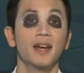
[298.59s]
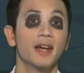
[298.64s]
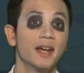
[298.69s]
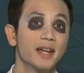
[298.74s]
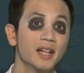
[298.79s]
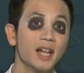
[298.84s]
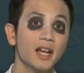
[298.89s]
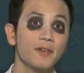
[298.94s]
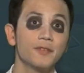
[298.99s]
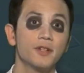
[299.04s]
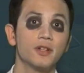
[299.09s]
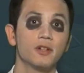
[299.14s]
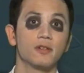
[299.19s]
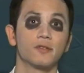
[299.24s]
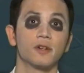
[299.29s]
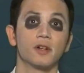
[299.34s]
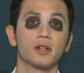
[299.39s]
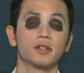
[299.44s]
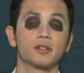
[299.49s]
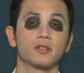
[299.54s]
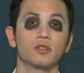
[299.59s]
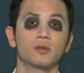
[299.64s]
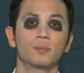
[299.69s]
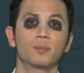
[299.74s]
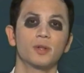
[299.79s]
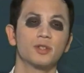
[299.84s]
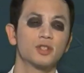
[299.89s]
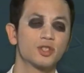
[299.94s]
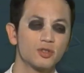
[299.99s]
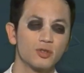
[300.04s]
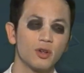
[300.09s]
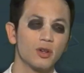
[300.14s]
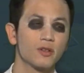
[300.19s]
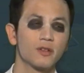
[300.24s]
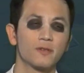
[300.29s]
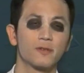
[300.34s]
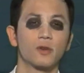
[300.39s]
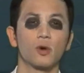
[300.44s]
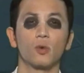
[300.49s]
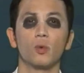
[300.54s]
He left Universal but
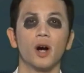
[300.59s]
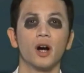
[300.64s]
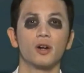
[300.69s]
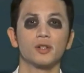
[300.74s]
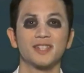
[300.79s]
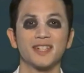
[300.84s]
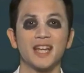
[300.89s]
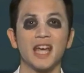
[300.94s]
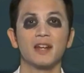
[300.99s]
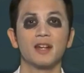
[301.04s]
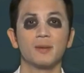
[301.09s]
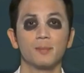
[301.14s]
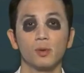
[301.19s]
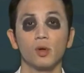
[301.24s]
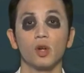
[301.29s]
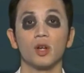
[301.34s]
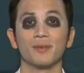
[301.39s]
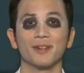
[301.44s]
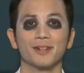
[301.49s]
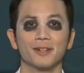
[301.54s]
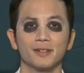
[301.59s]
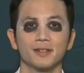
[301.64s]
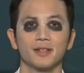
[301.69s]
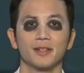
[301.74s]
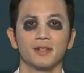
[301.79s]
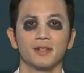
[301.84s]
struggled for a while to gain employment.